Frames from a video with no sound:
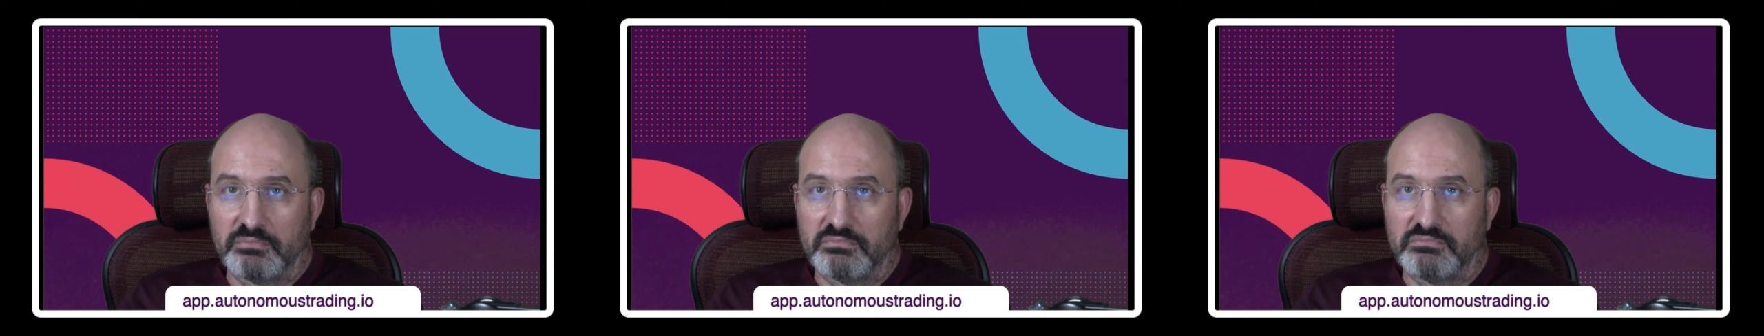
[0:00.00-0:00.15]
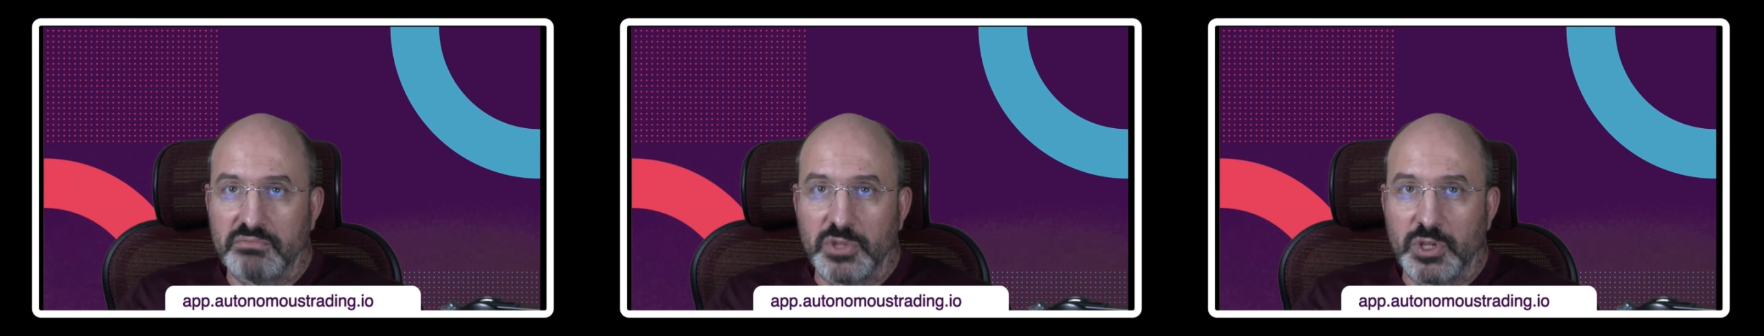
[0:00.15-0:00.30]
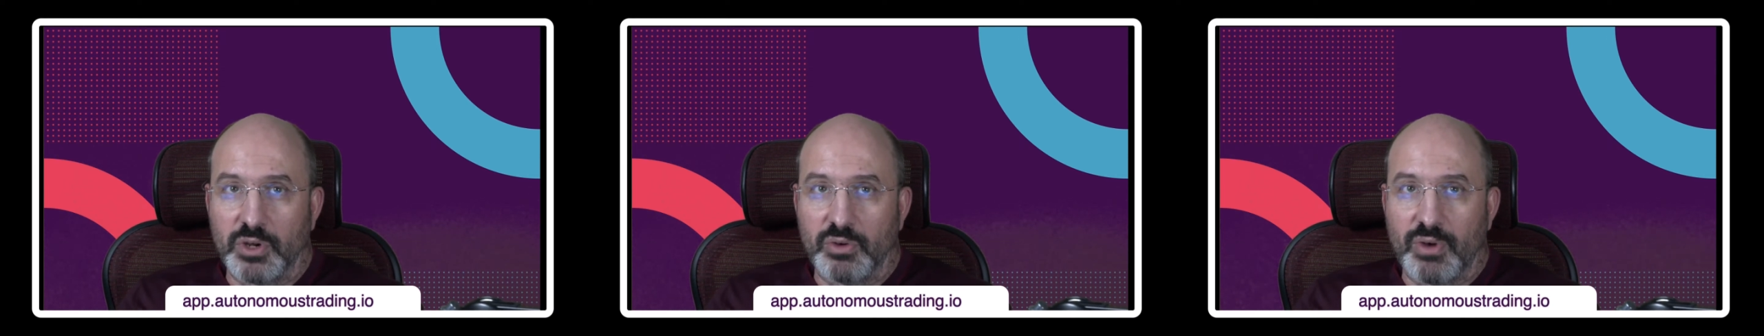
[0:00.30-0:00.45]

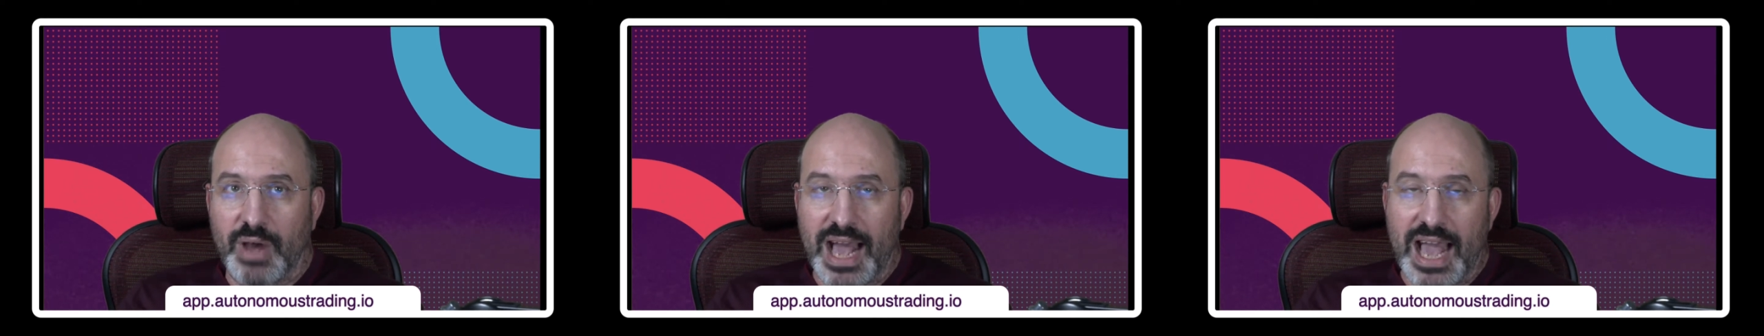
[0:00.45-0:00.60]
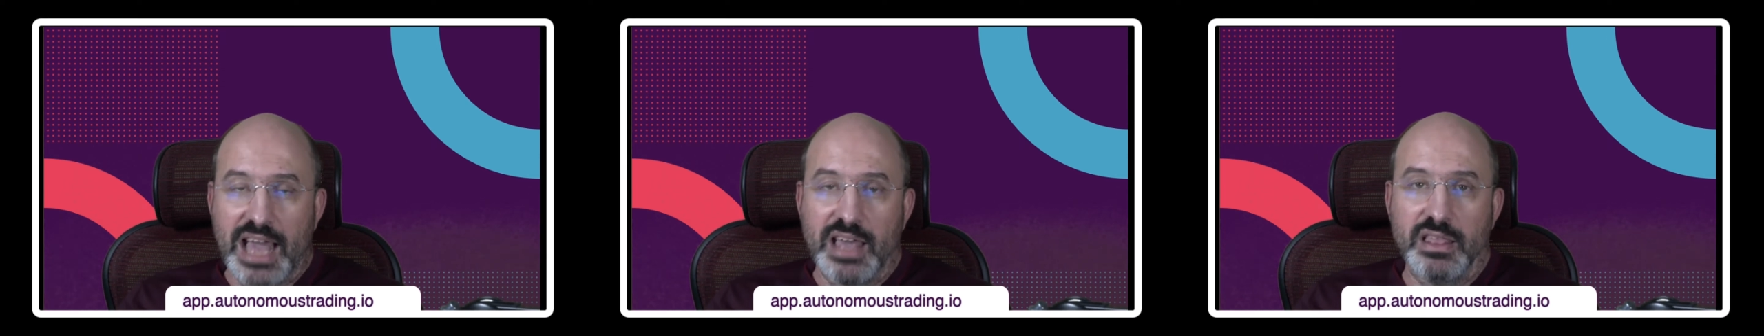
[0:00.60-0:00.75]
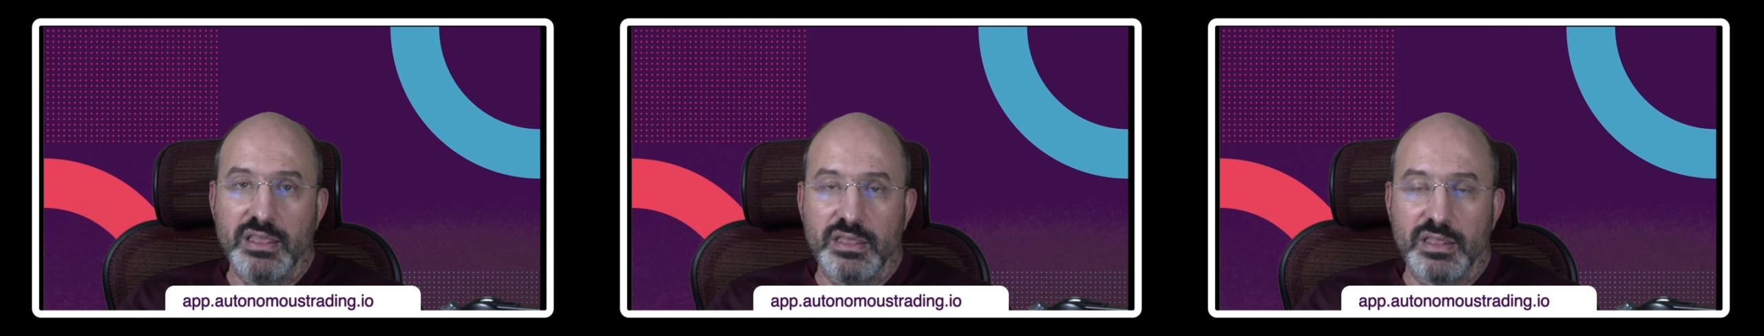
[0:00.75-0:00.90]
you know,
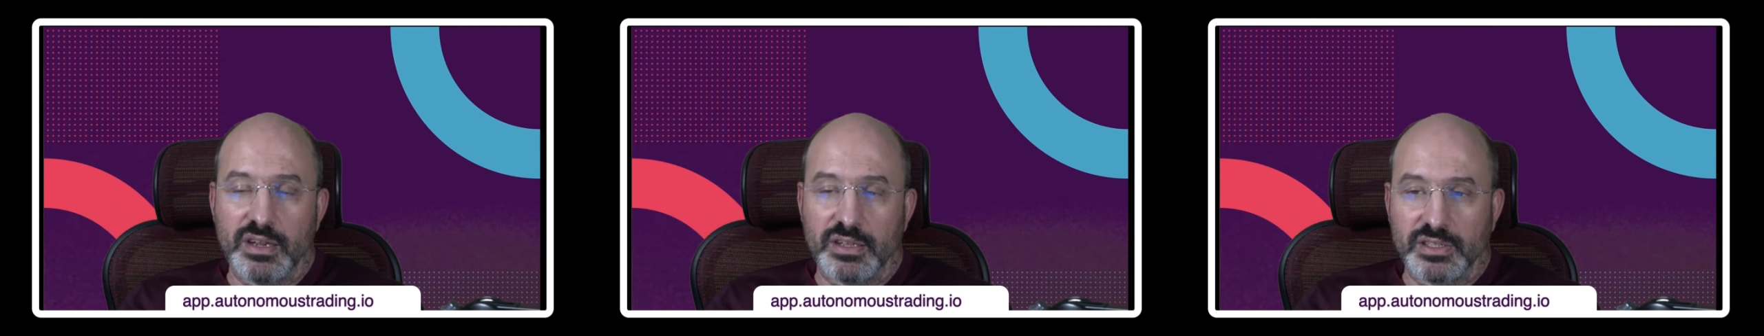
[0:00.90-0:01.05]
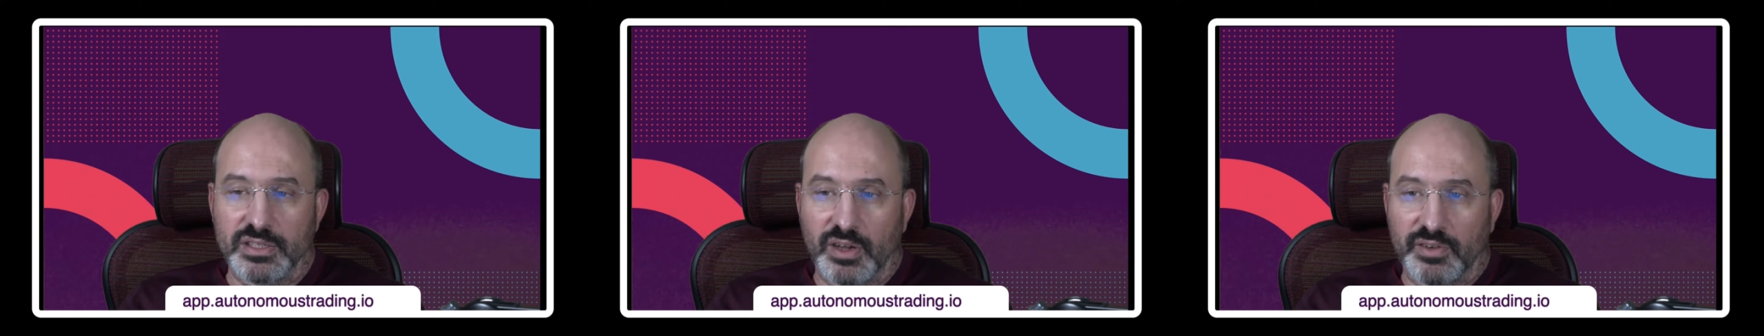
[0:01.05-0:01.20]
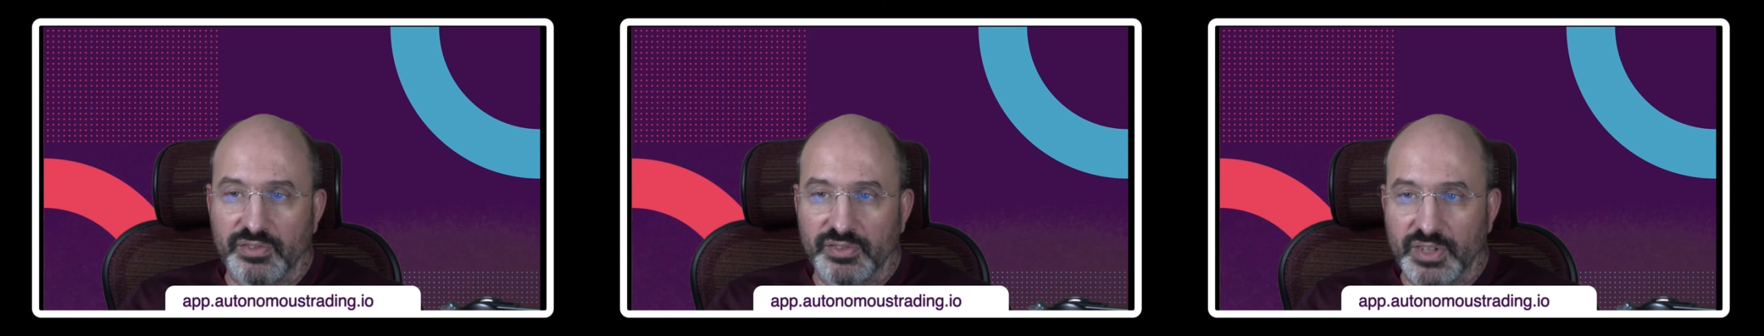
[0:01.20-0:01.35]
hundreds
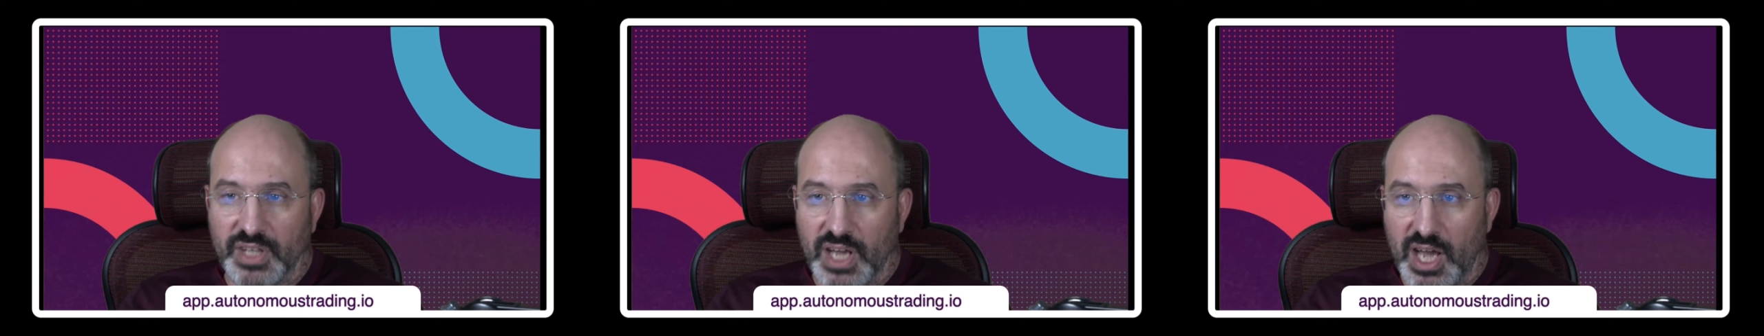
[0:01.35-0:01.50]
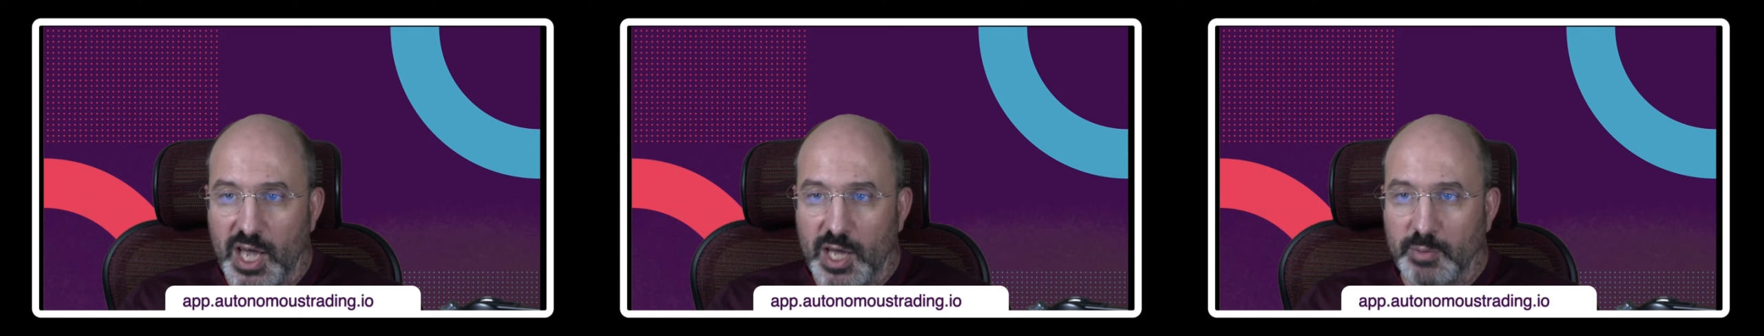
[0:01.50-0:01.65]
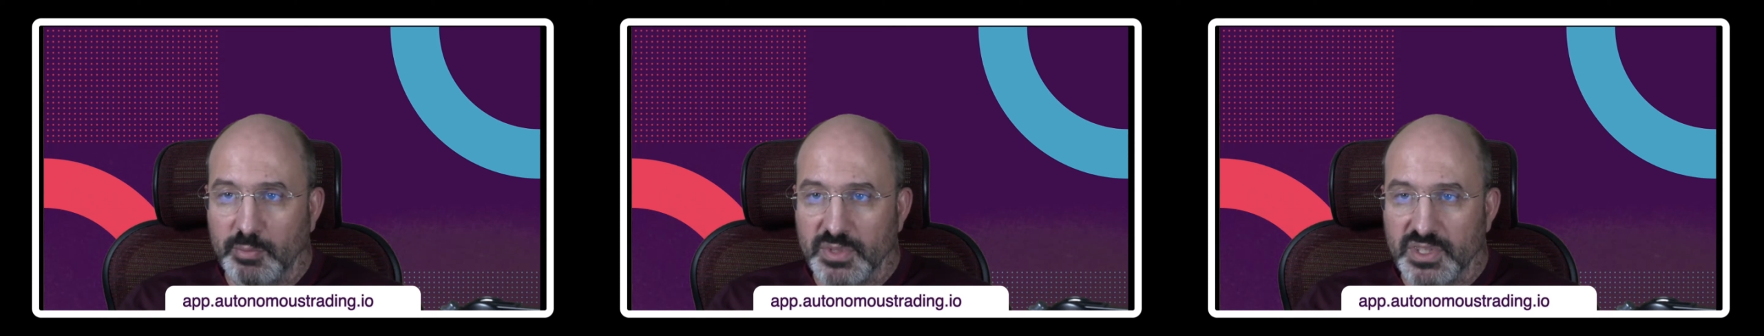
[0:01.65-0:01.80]
of
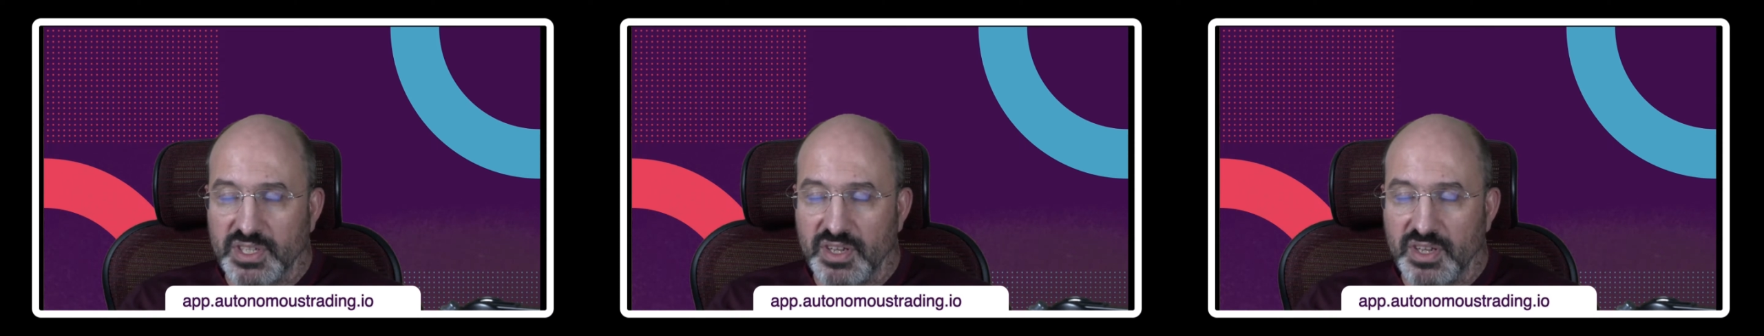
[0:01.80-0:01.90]
times,